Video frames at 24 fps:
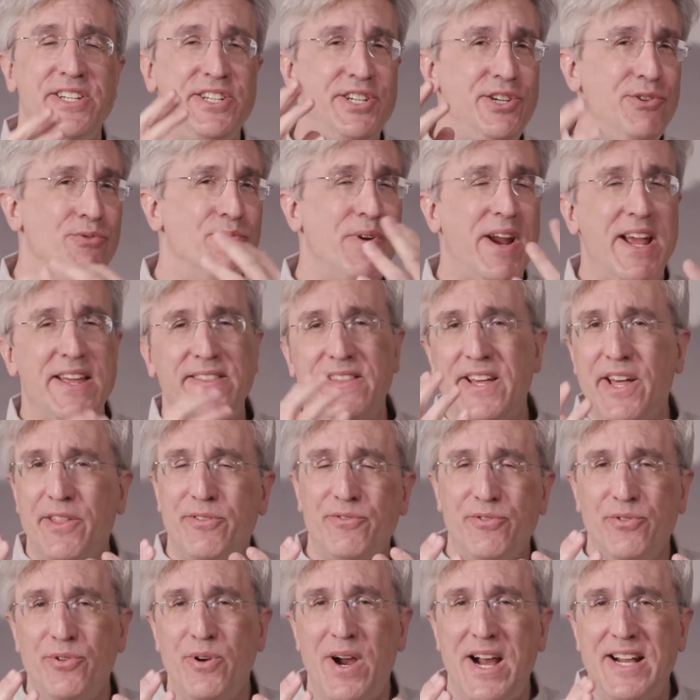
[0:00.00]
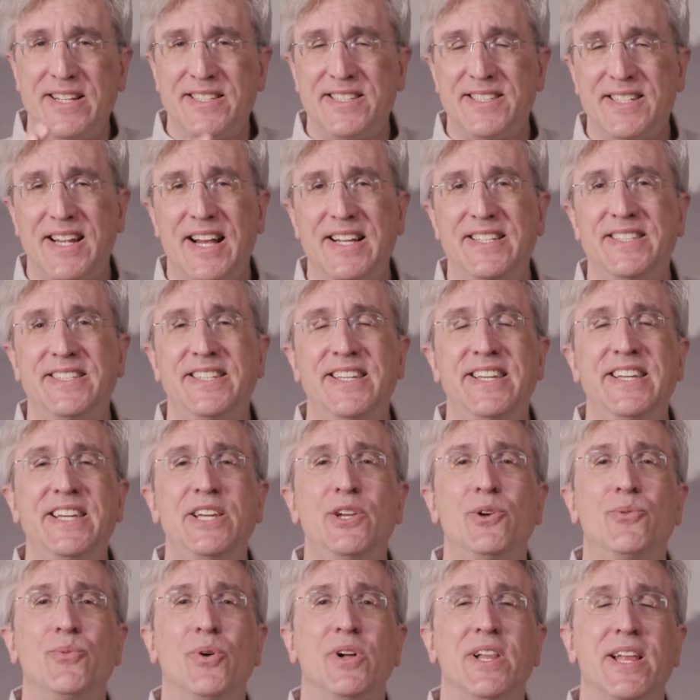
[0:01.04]
She ran that through Einstein's E
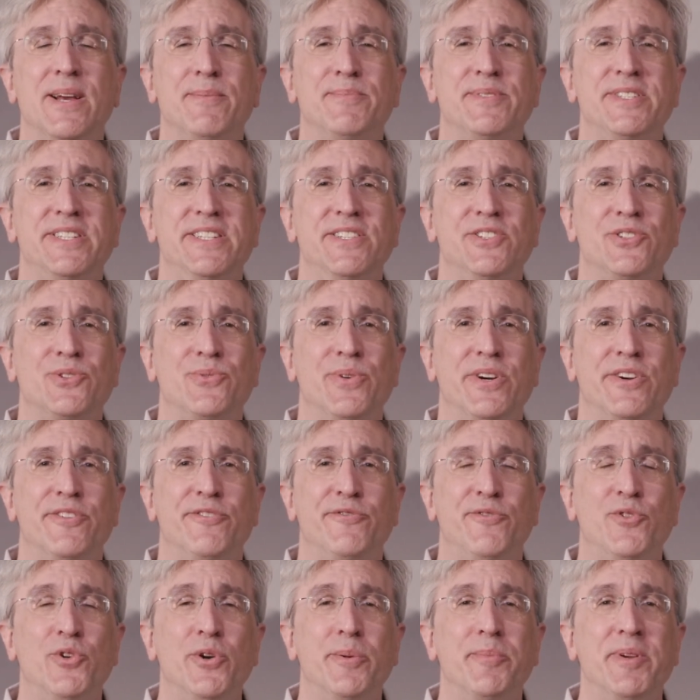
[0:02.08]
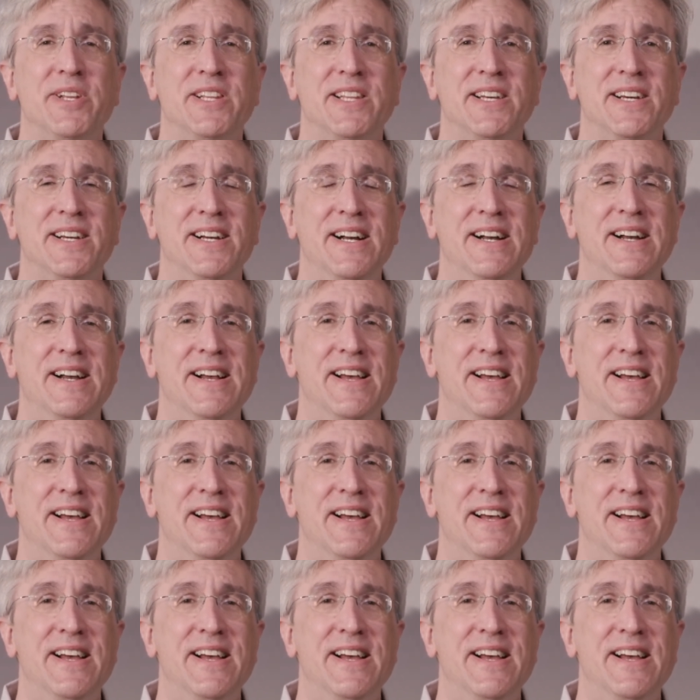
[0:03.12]
equal mc squared formula.